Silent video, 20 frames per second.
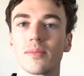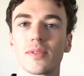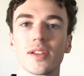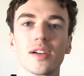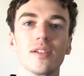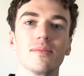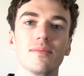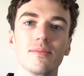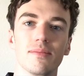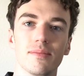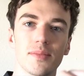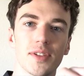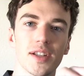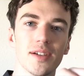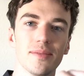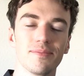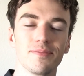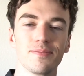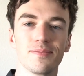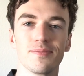So see ya.
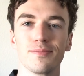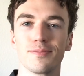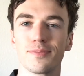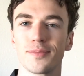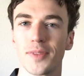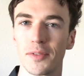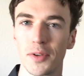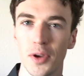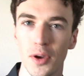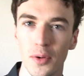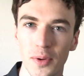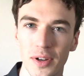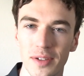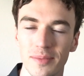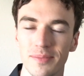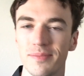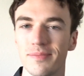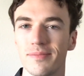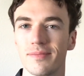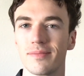Have a good one.